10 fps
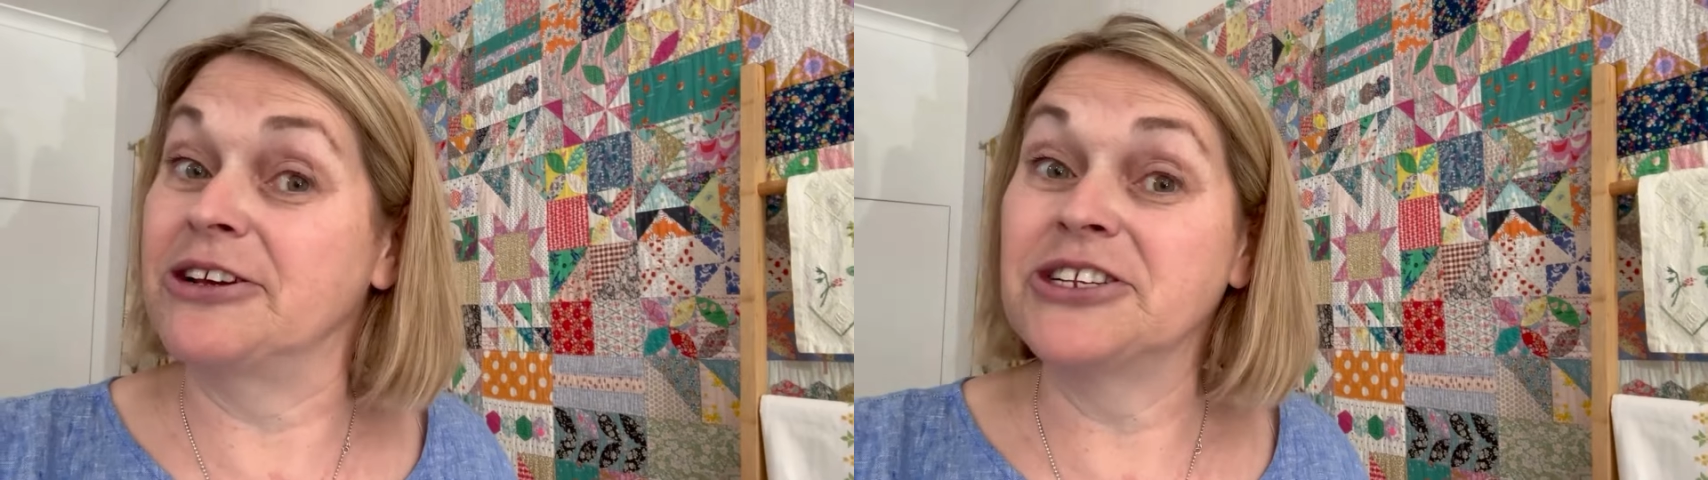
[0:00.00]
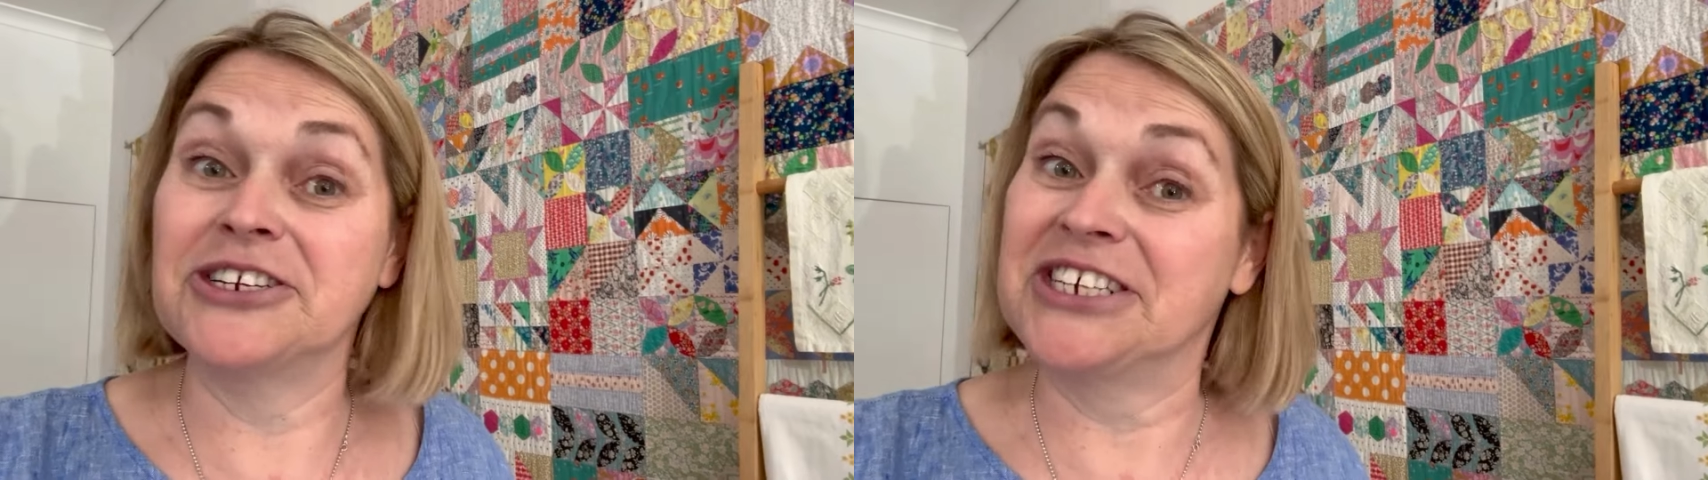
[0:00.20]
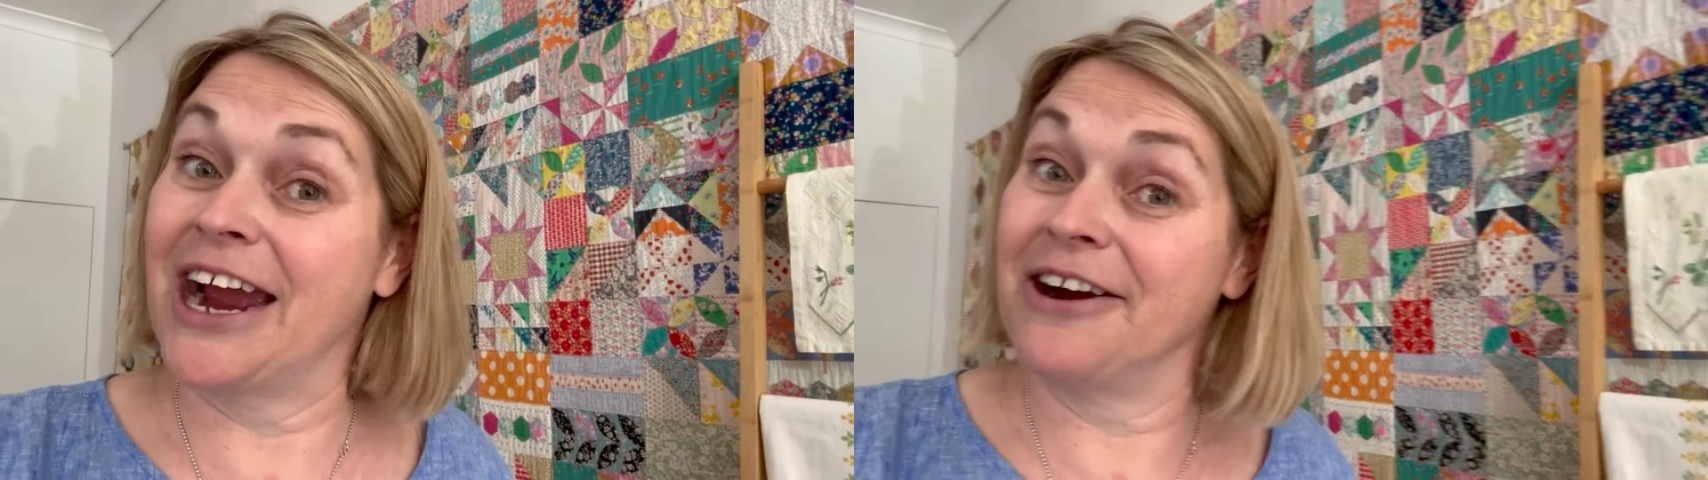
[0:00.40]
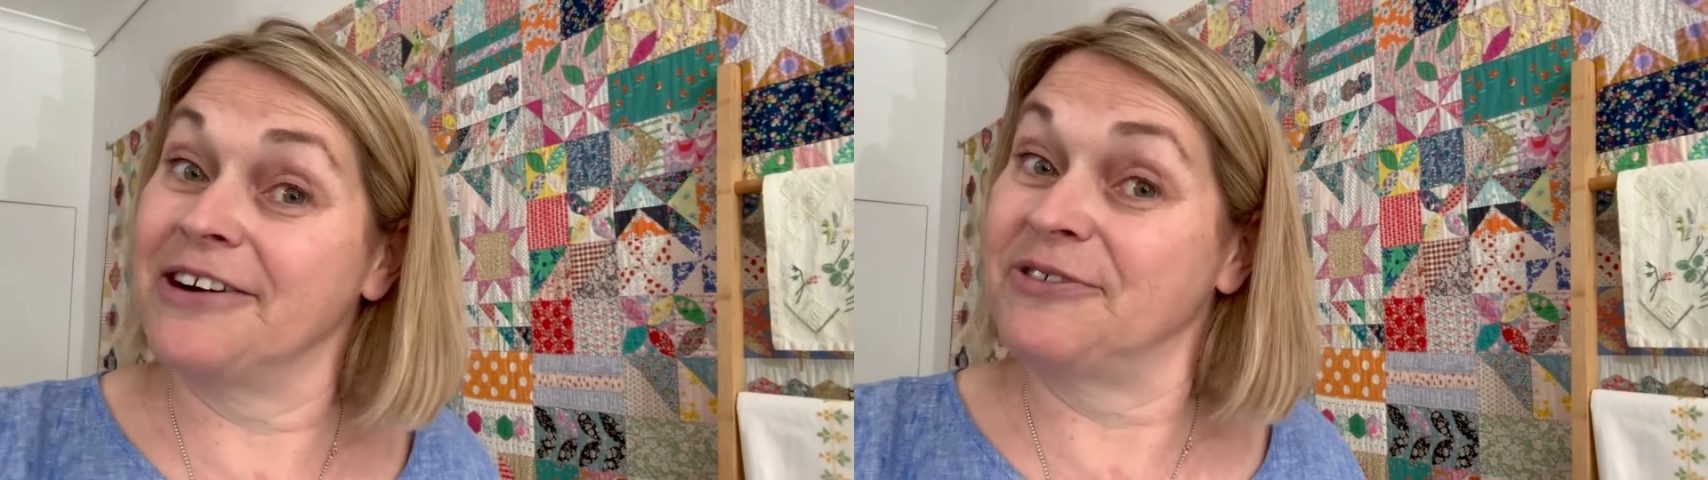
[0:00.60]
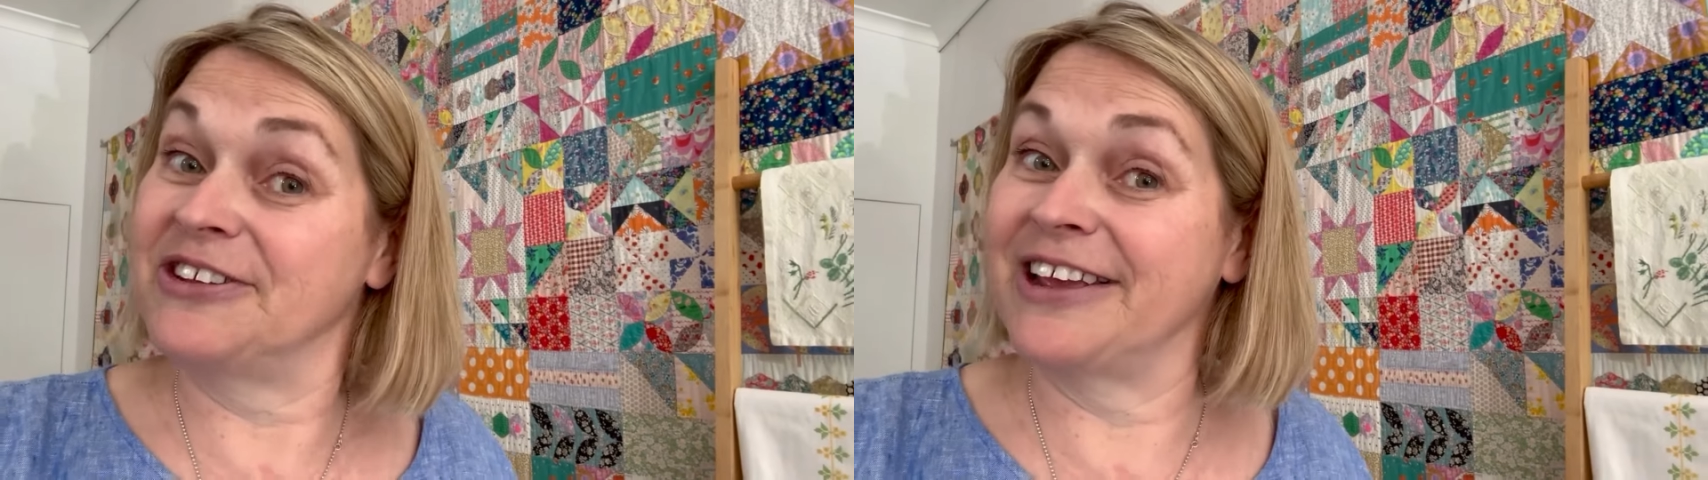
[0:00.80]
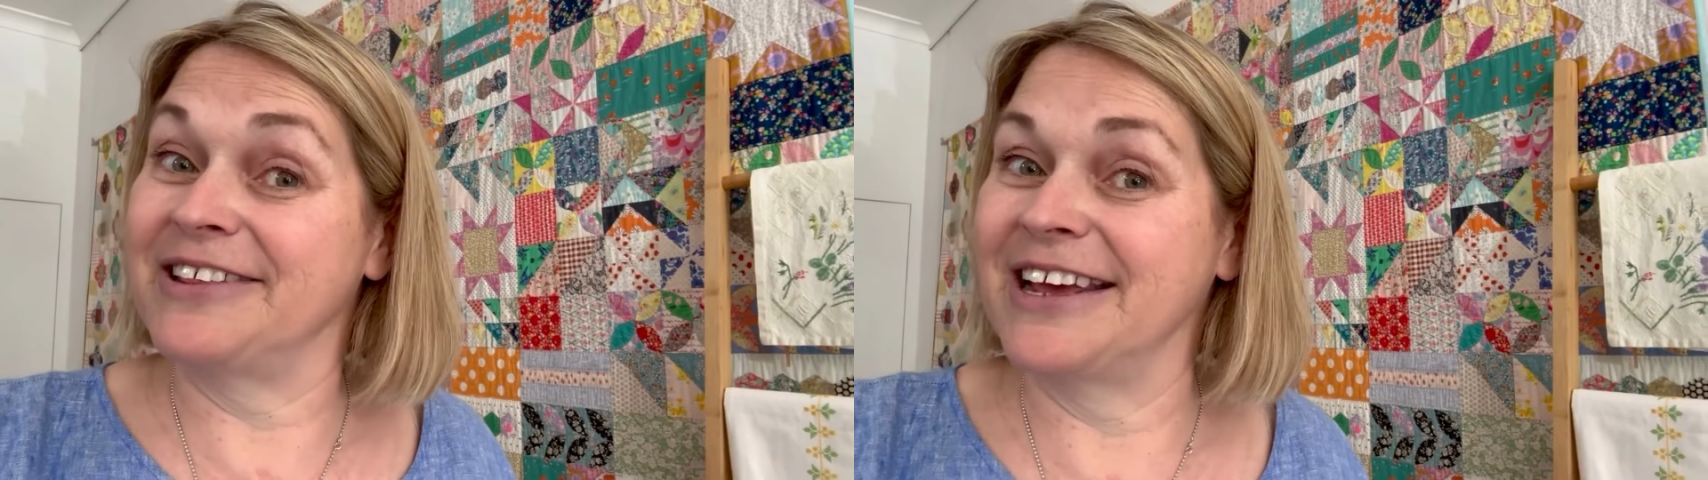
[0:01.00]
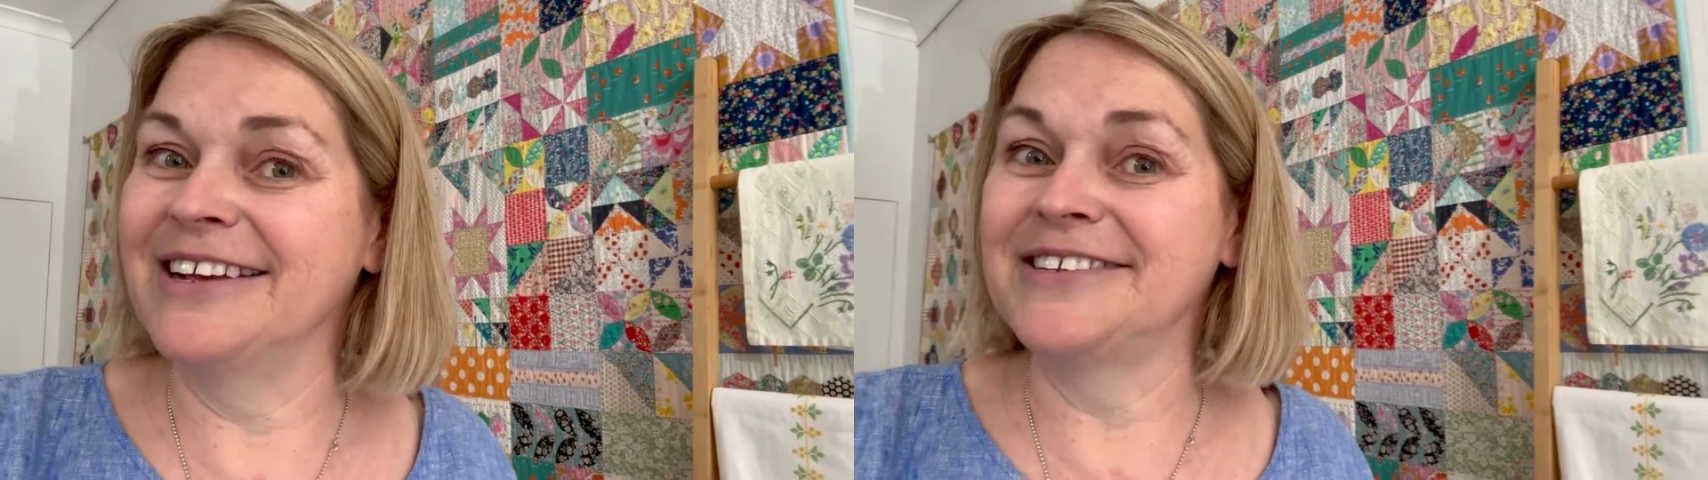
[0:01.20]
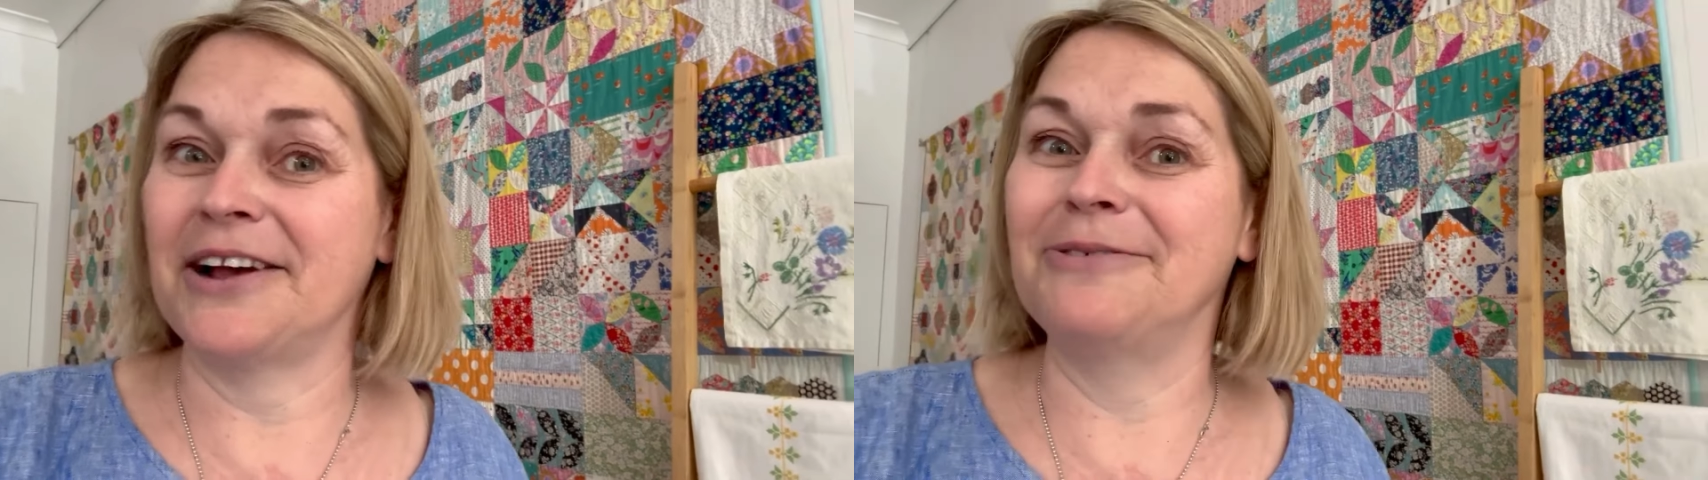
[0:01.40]
So Sharon, if you see
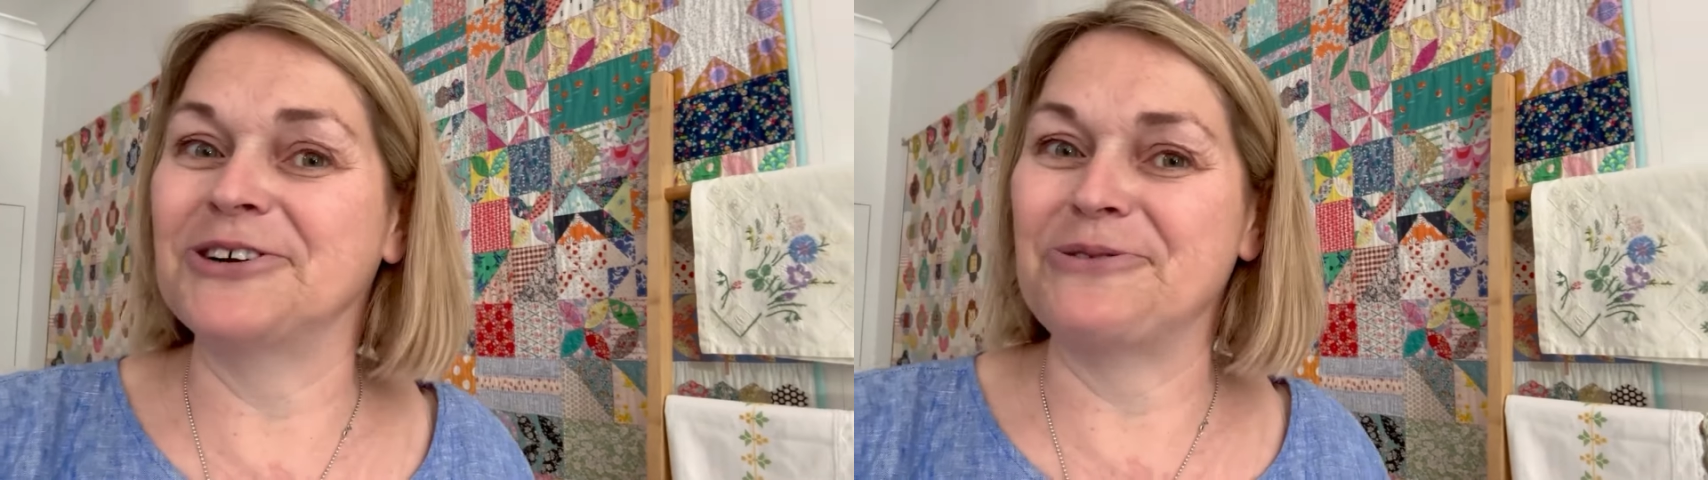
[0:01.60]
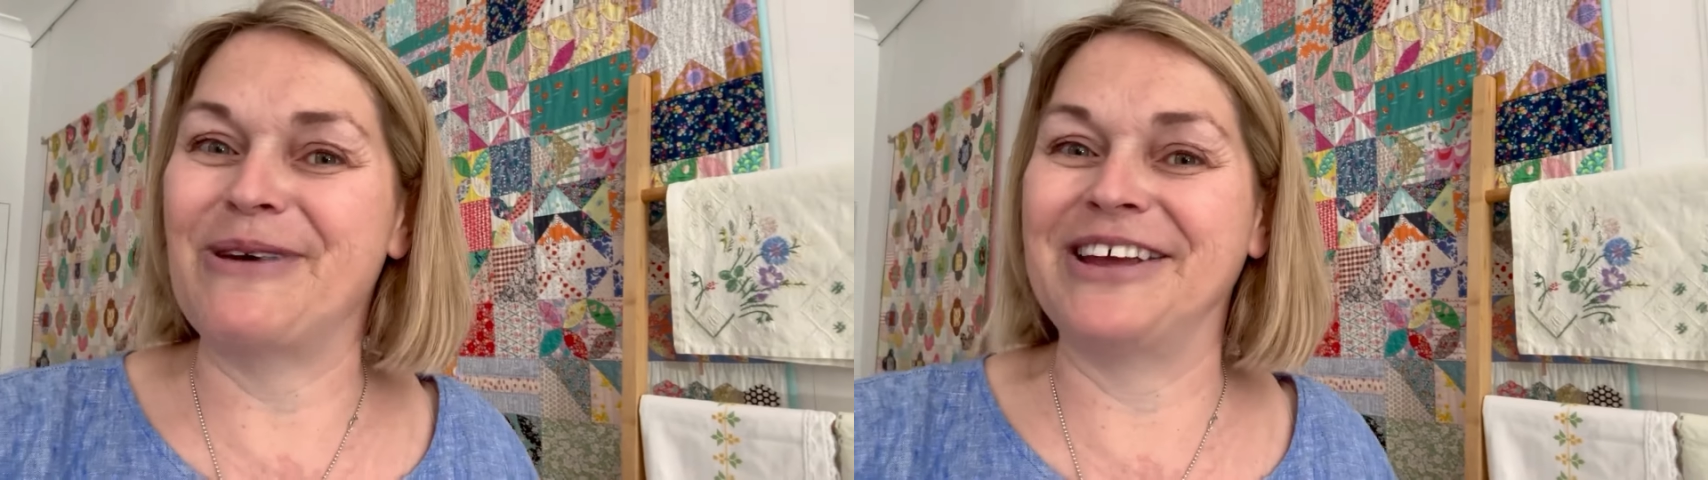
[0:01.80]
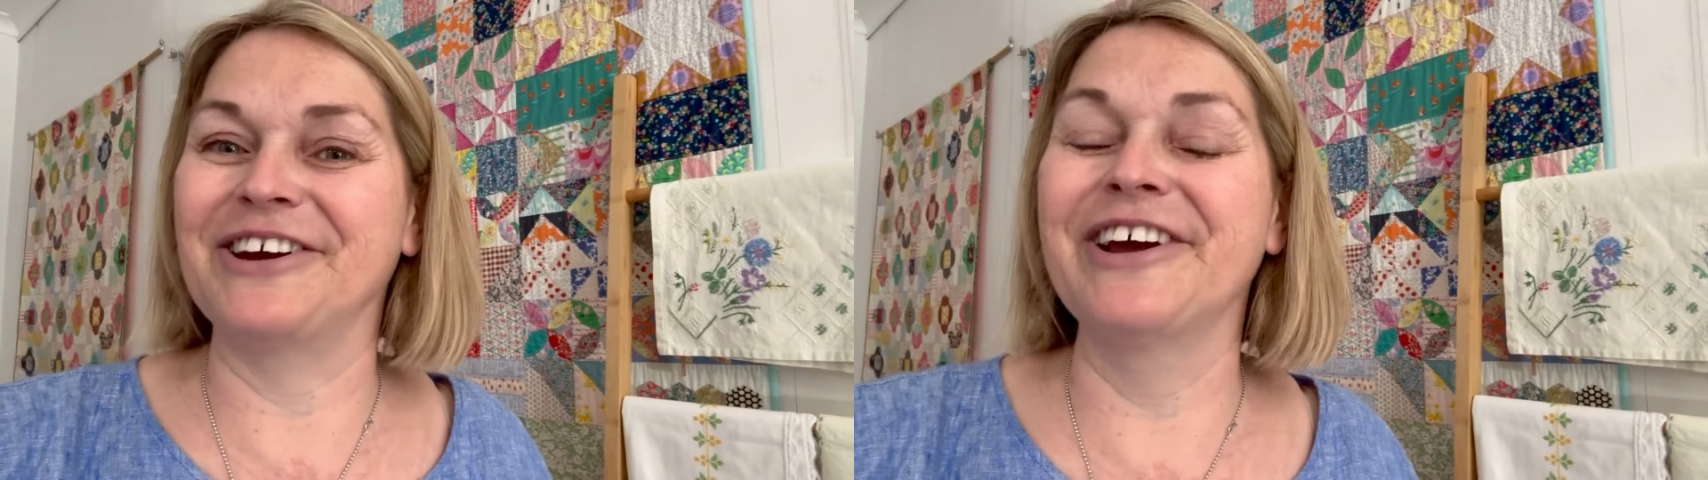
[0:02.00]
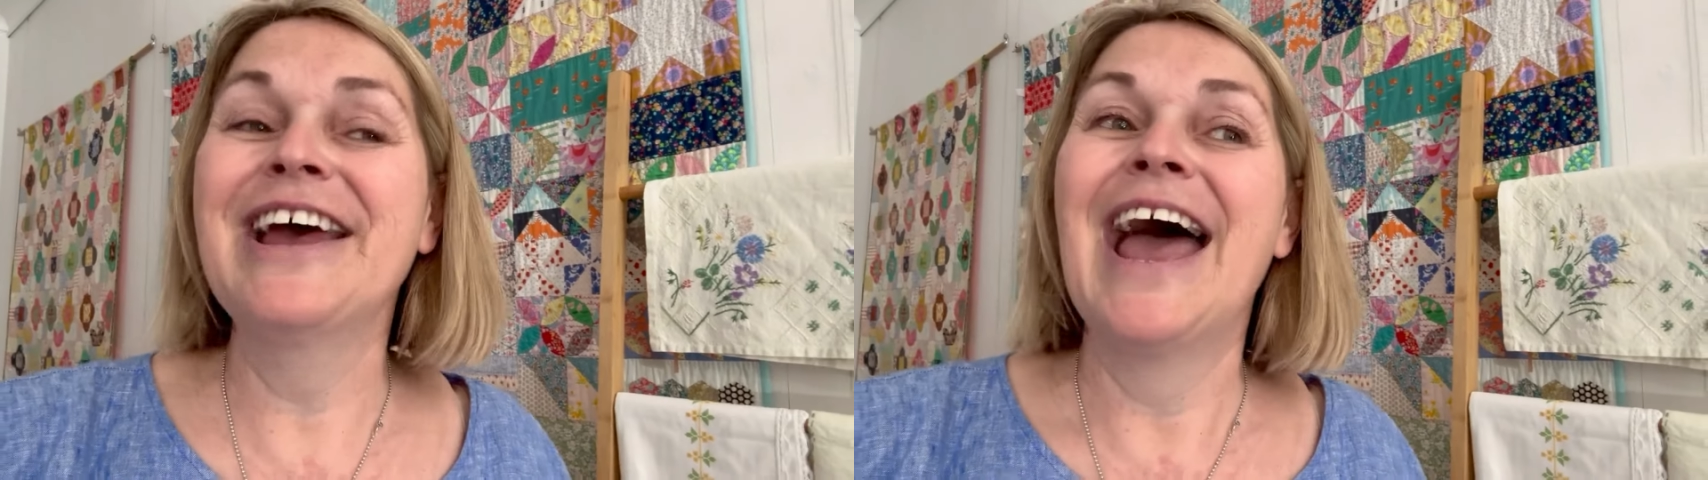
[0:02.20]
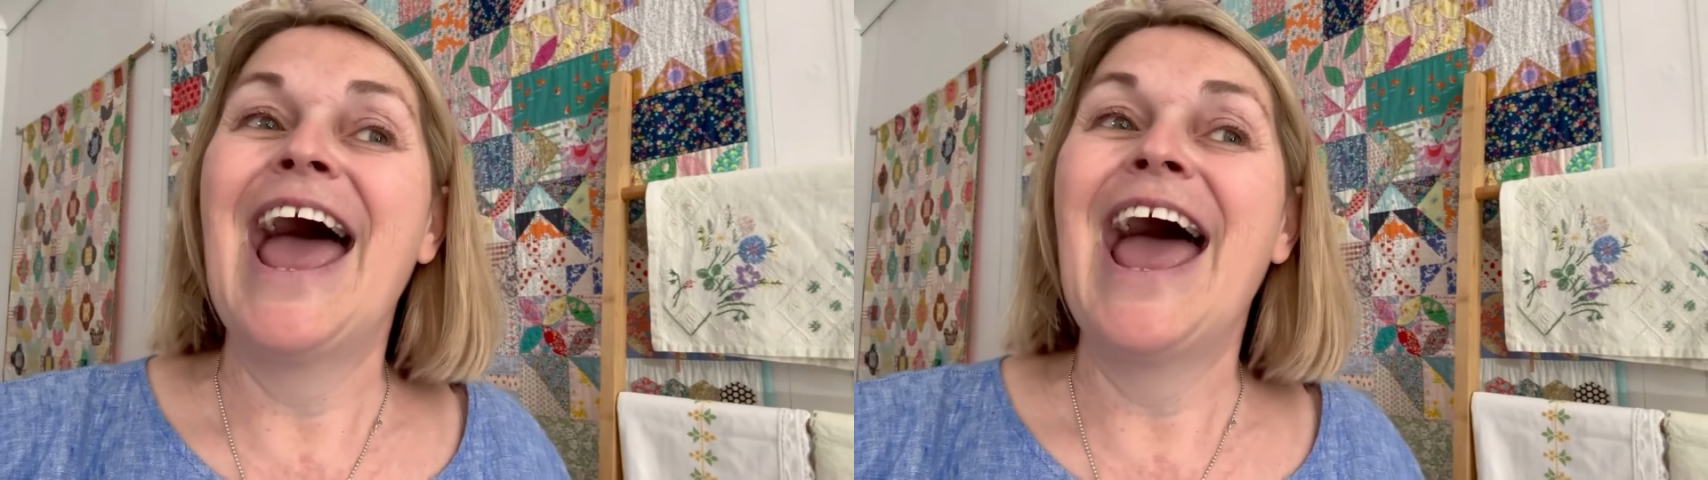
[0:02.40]
this, I'm talking about you.